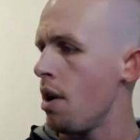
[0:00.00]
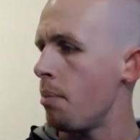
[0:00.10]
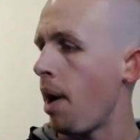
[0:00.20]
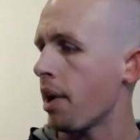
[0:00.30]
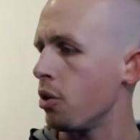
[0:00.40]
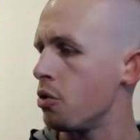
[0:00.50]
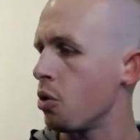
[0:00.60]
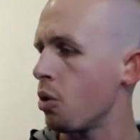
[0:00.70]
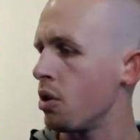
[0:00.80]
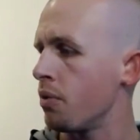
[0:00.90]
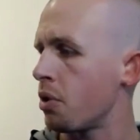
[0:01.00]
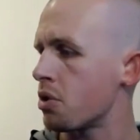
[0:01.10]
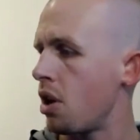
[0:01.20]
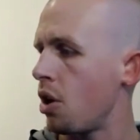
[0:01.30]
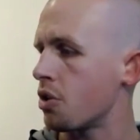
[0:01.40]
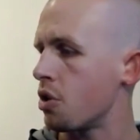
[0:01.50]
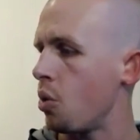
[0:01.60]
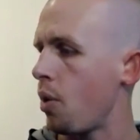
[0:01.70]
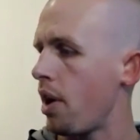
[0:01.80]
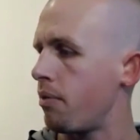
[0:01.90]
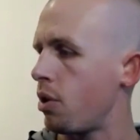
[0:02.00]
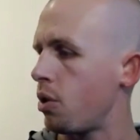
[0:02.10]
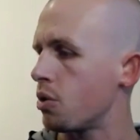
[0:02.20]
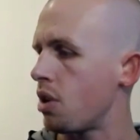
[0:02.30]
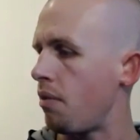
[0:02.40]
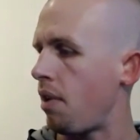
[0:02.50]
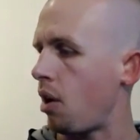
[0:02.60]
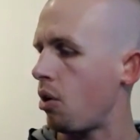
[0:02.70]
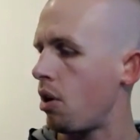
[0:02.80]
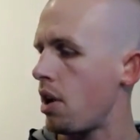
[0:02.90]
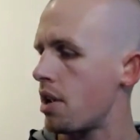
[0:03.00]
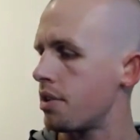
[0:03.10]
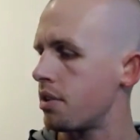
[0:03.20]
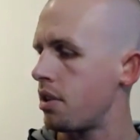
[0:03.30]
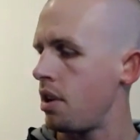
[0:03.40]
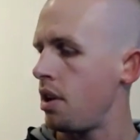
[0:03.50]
Michael Jordan versus Los Nuevos Valores.